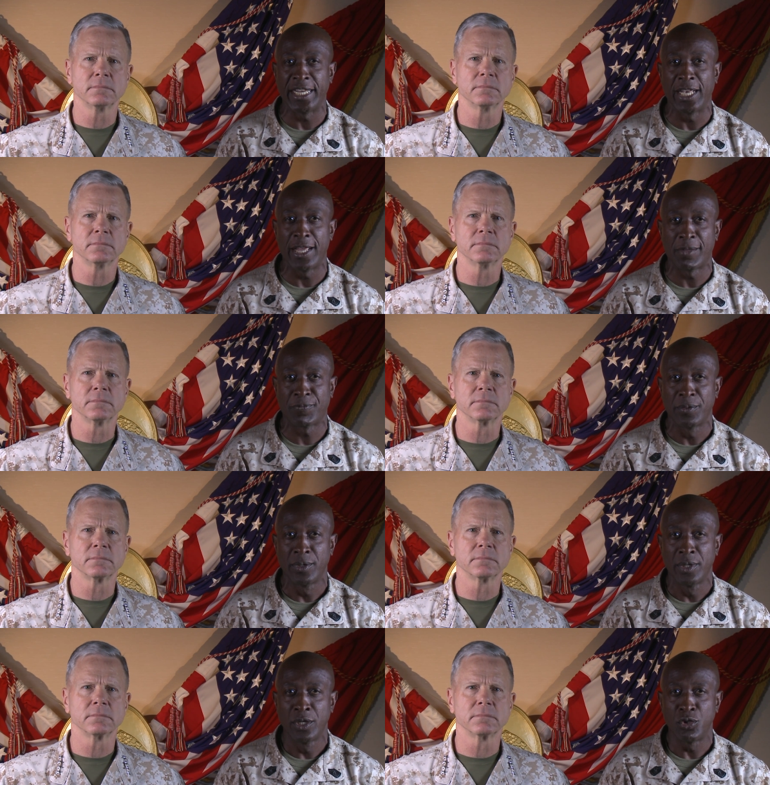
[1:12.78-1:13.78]
Speaker 1: and left.
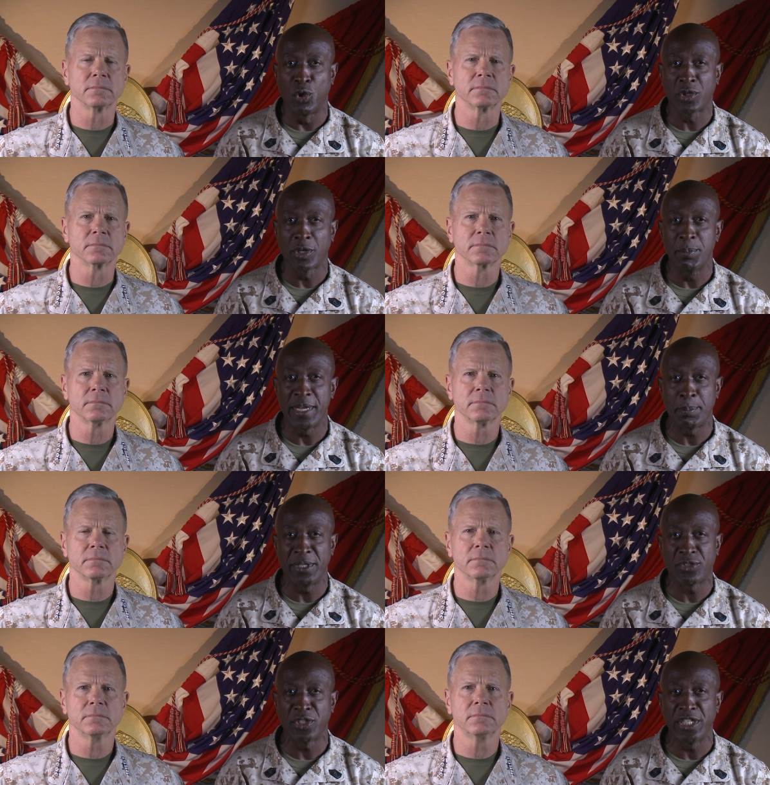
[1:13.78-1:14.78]
Your
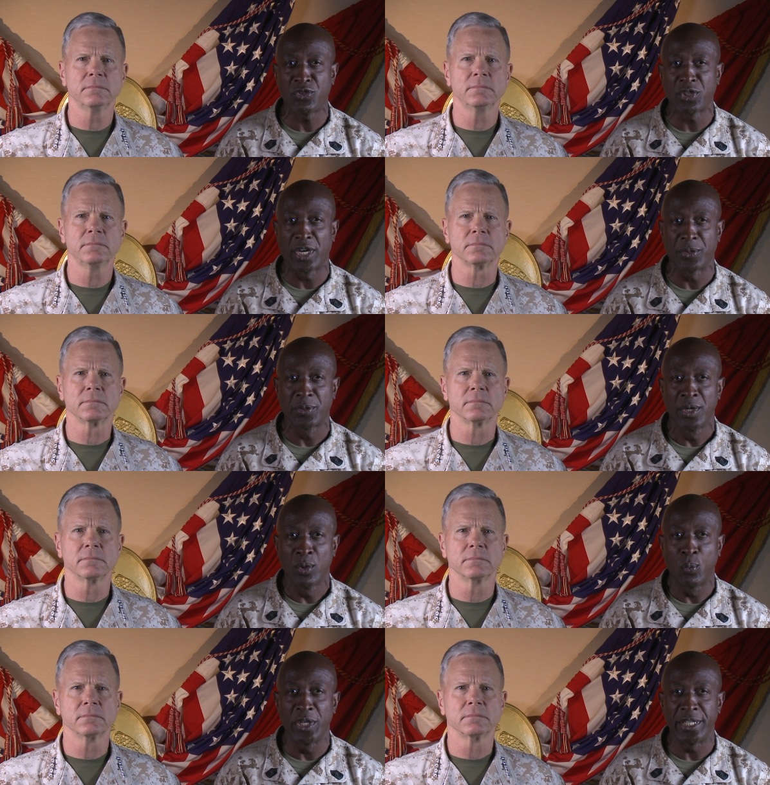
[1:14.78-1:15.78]
commitment to each other
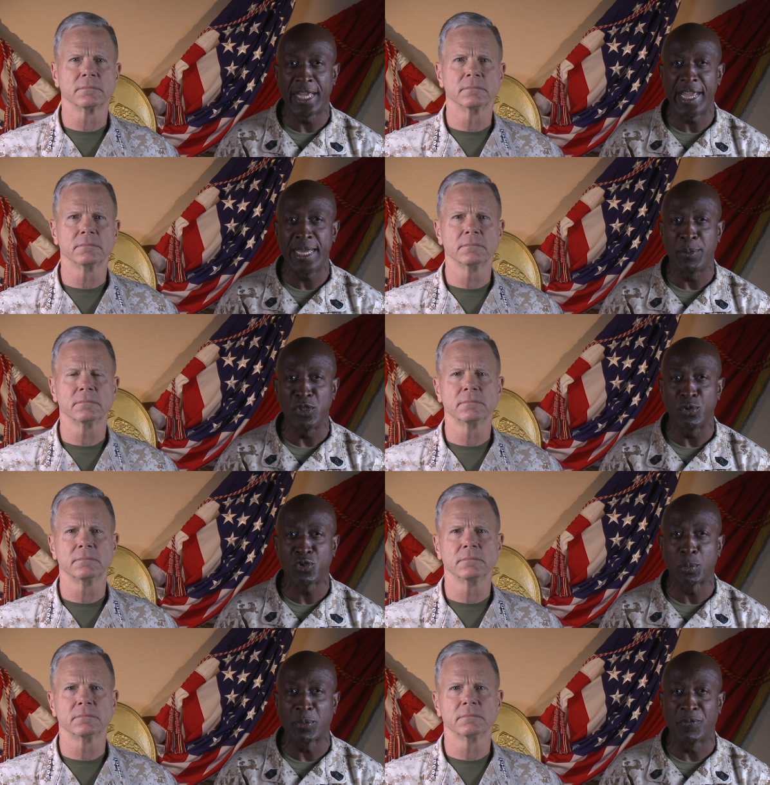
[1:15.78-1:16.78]
will enable you
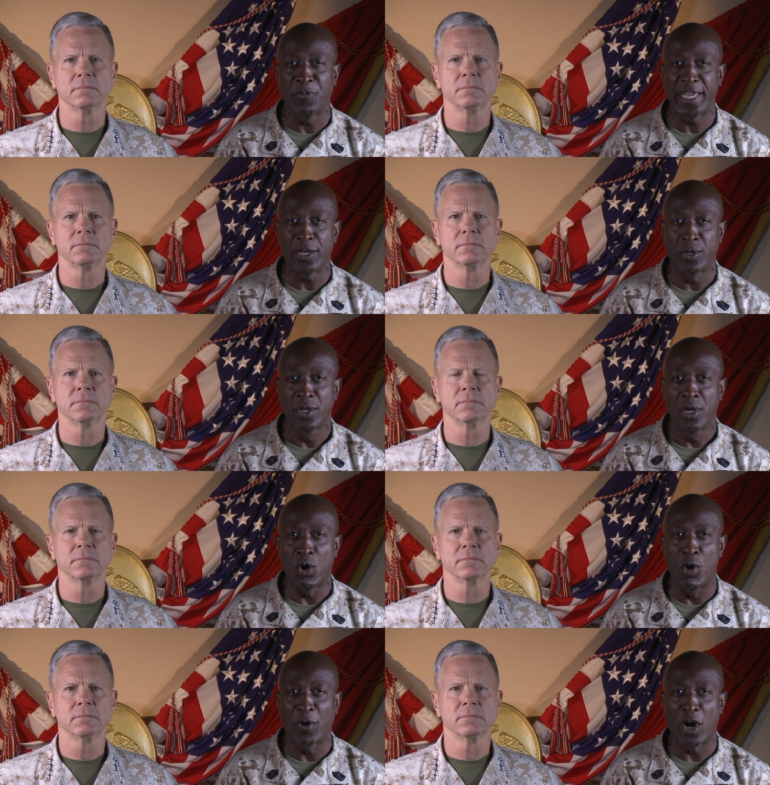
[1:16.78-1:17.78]
to prevail
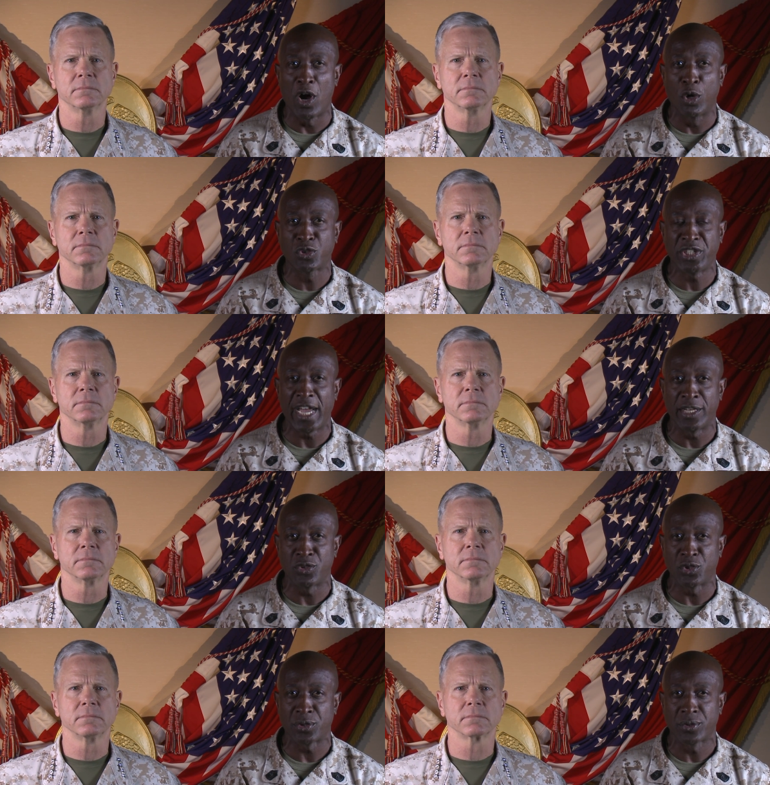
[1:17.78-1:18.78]
over all
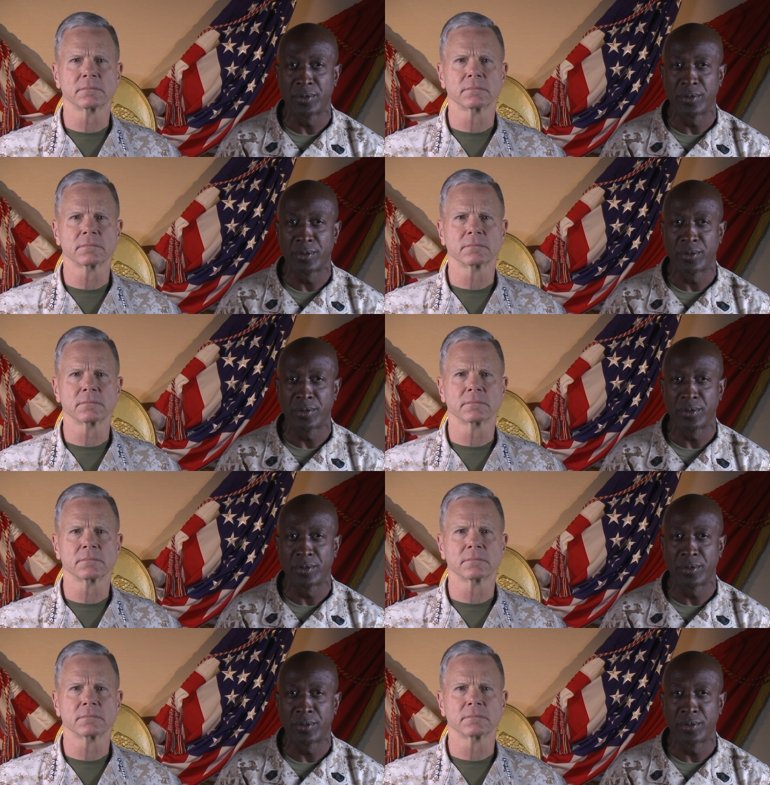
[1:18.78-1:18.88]
challengers.